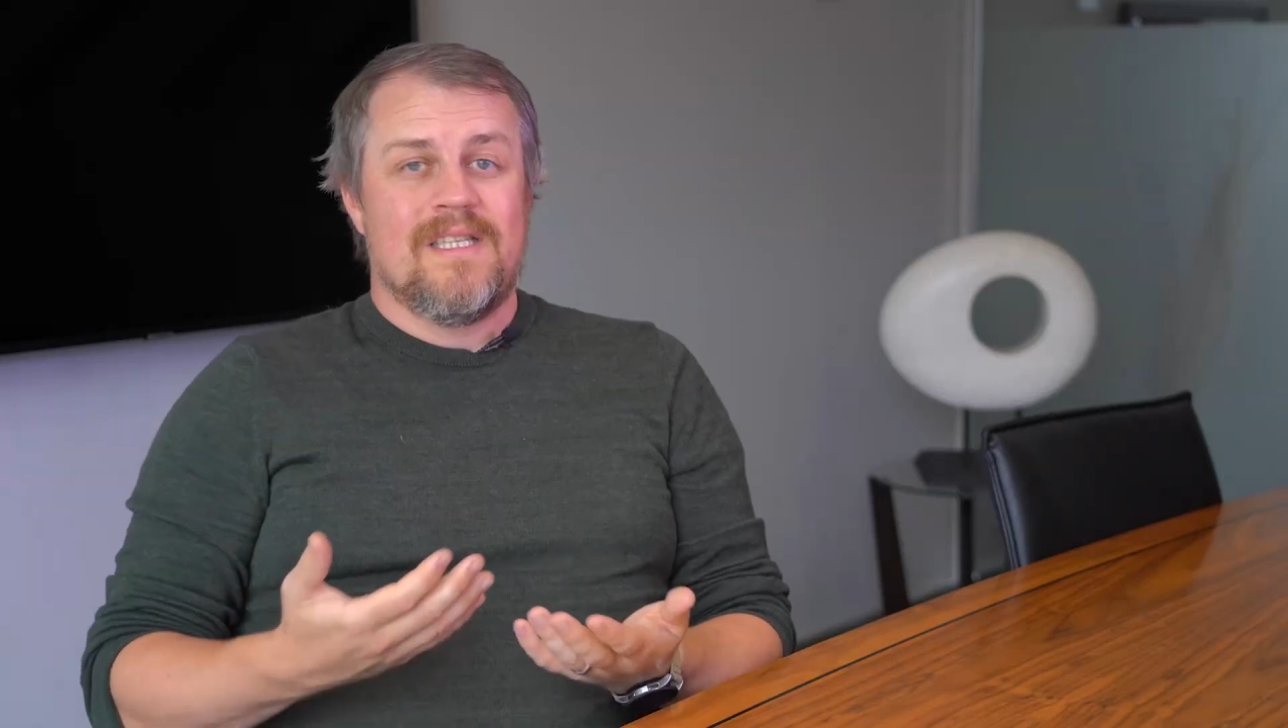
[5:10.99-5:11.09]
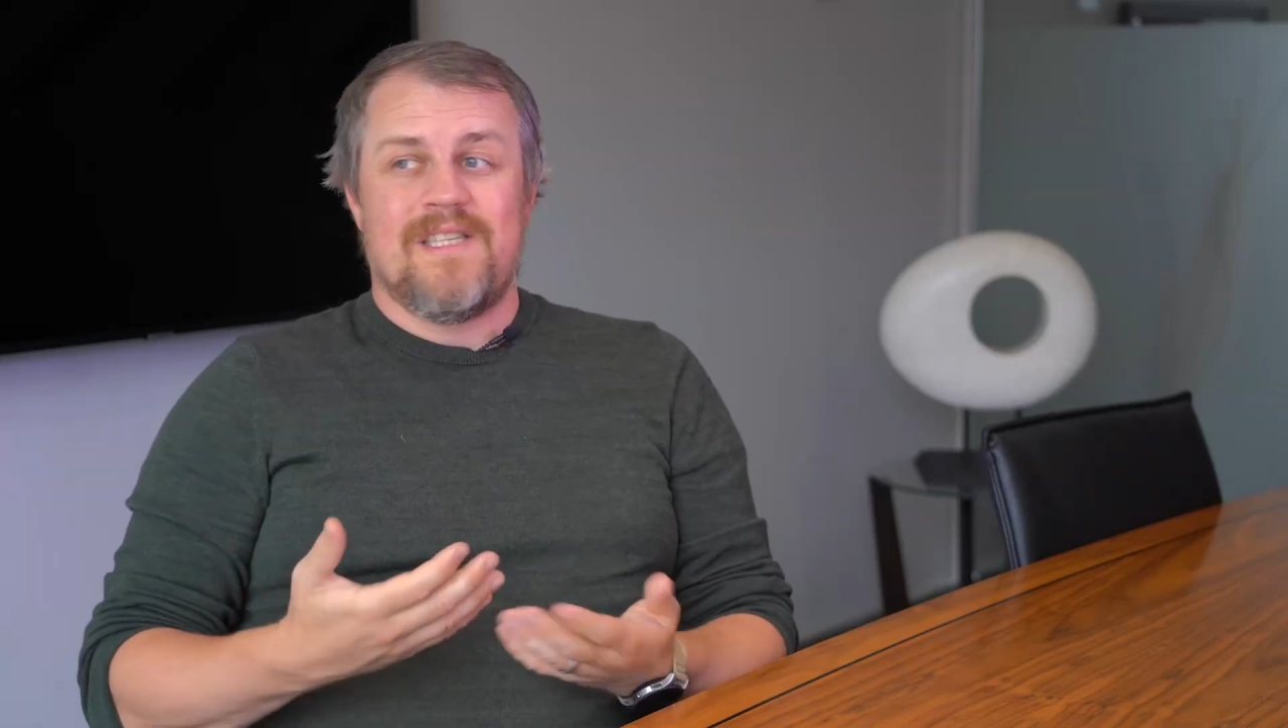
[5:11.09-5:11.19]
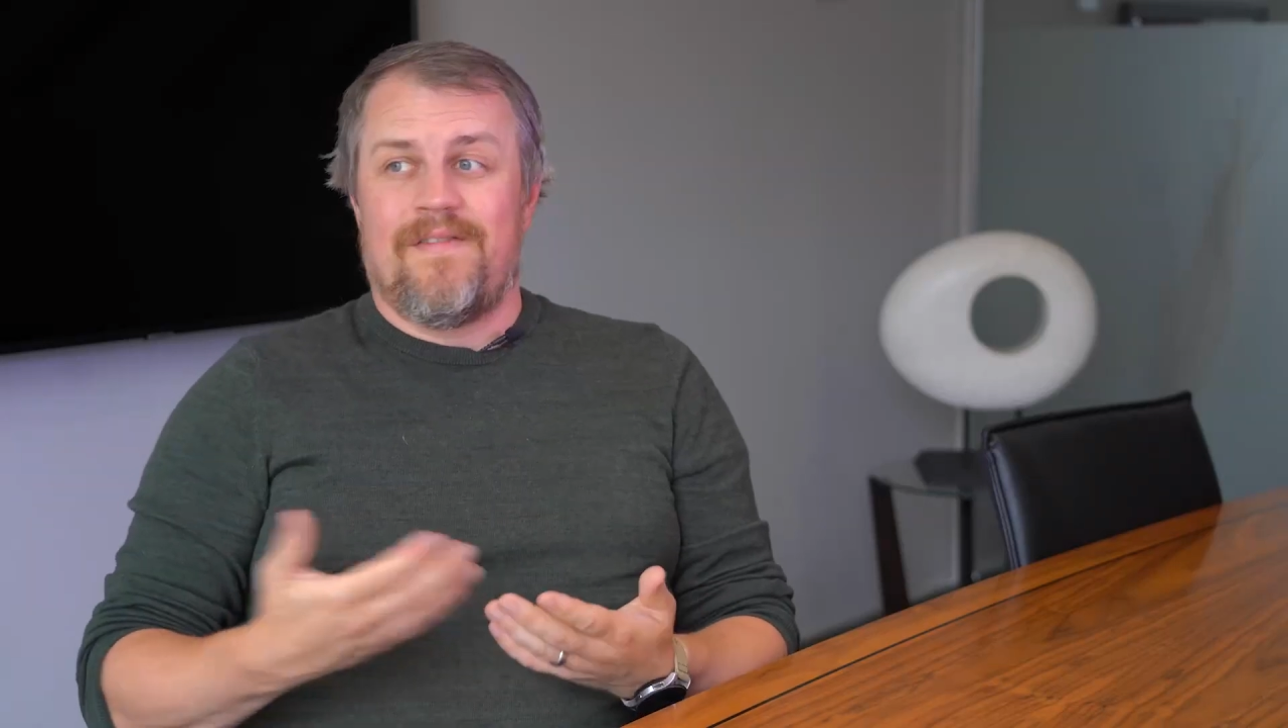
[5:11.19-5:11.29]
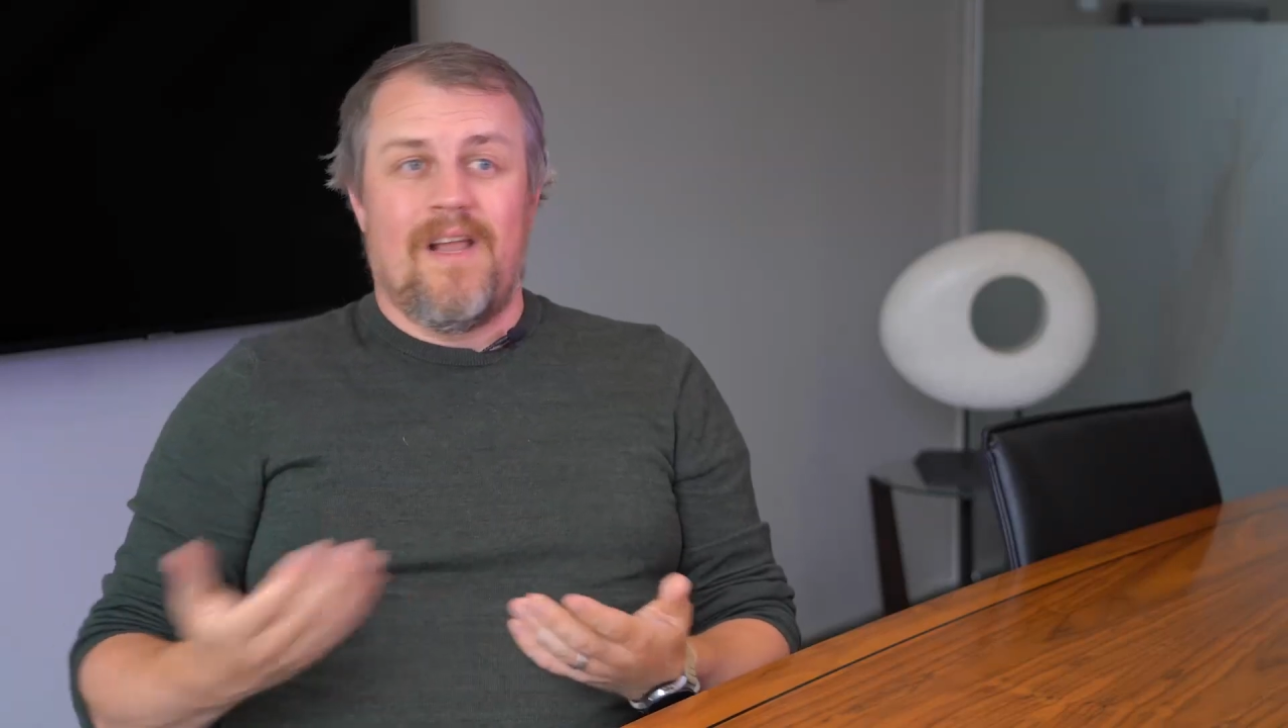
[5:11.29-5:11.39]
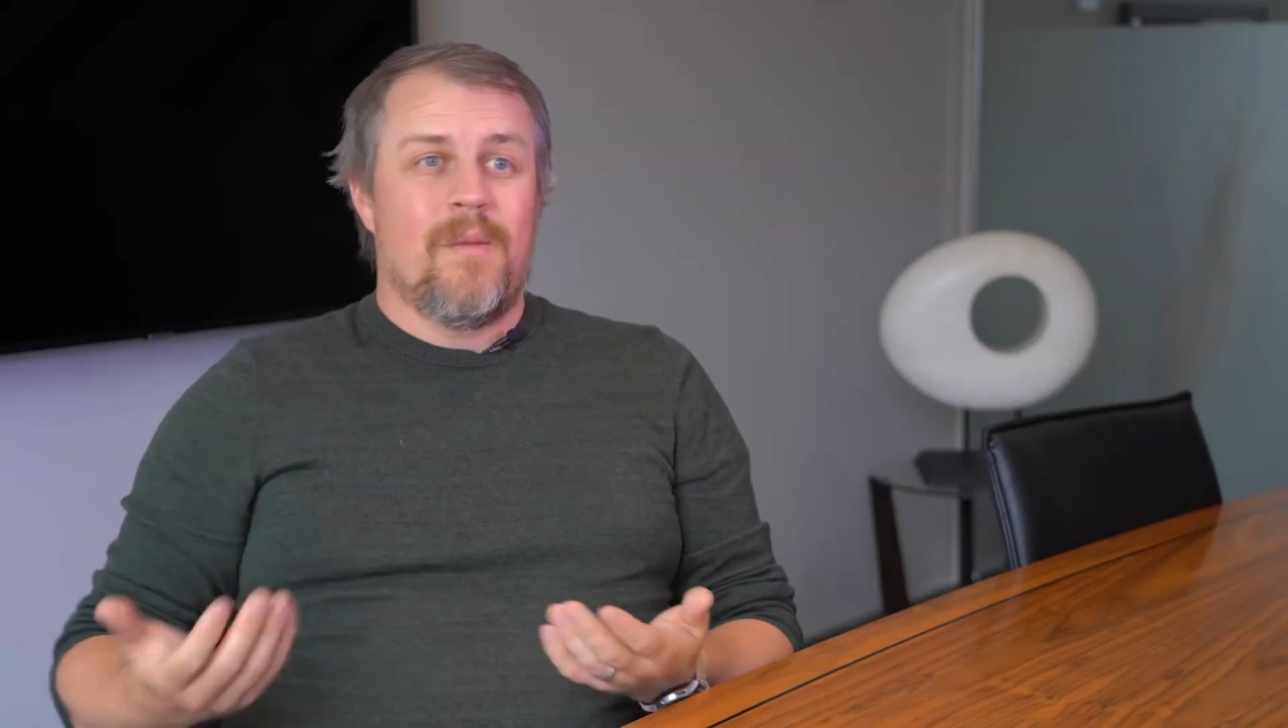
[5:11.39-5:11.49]

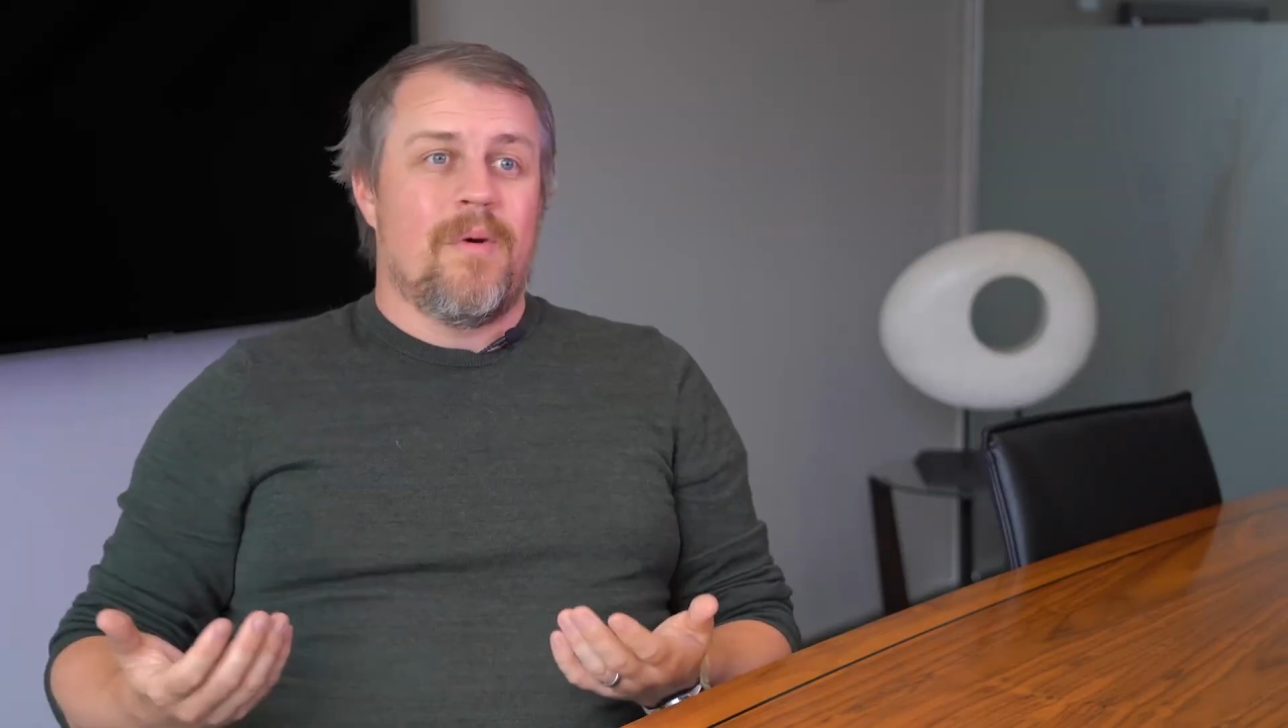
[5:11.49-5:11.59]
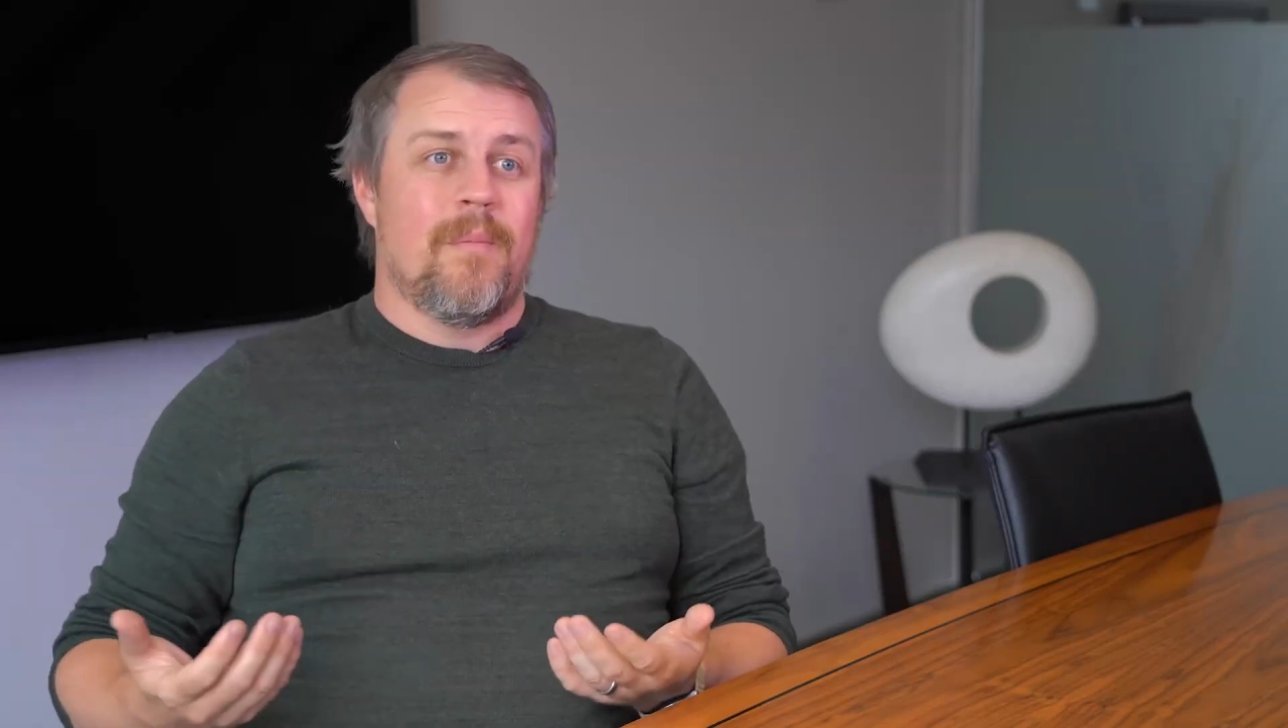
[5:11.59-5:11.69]
developer